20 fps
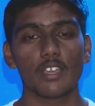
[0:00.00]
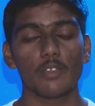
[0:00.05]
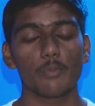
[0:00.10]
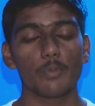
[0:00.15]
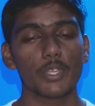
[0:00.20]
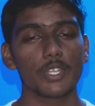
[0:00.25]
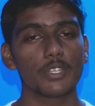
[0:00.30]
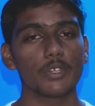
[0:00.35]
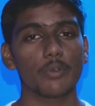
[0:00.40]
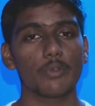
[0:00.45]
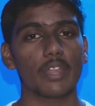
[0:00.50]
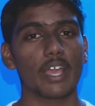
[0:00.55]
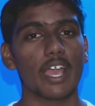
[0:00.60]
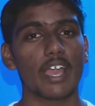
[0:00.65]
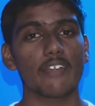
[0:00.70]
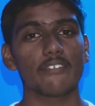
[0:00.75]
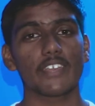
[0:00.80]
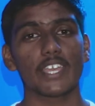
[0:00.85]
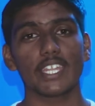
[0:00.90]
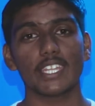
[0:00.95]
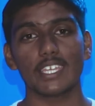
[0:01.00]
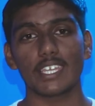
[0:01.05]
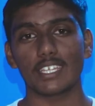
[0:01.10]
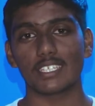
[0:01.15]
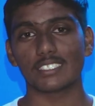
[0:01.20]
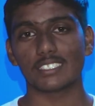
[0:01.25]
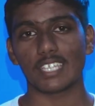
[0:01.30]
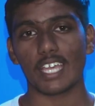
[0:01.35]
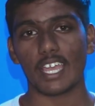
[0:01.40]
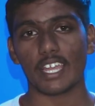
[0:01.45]
We don't have any
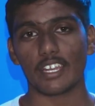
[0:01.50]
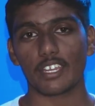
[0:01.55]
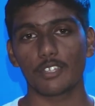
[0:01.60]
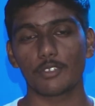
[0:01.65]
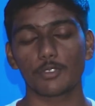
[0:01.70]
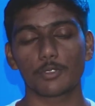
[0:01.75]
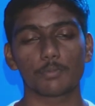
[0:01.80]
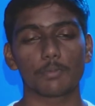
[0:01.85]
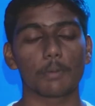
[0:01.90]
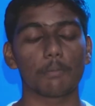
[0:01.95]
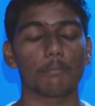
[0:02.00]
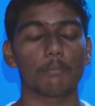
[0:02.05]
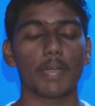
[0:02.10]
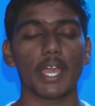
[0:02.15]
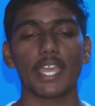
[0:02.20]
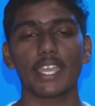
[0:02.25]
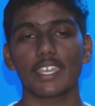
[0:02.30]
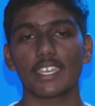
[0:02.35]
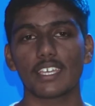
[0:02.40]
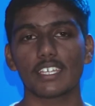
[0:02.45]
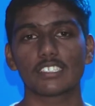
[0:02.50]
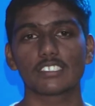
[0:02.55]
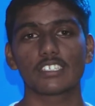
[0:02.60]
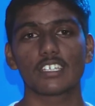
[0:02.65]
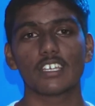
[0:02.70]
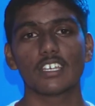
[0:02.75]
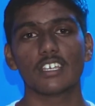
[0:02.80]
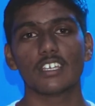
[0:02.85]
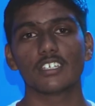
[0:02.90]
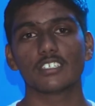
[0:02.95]
exact news, but my guess
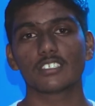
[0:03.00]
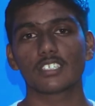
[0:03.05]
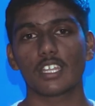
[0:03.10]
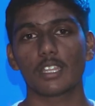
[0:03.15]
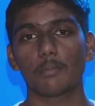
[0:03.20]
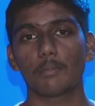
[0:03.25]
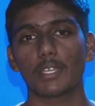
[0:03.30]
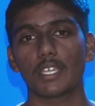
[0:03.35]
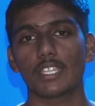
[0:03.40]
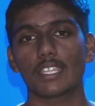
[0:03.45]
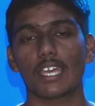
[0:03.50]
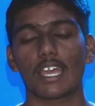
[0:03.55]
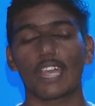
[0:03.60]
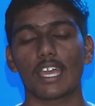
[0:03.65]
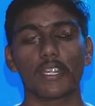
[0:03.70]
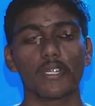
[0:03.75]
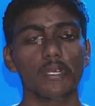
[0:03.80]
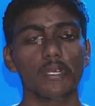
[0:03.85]
is going to be that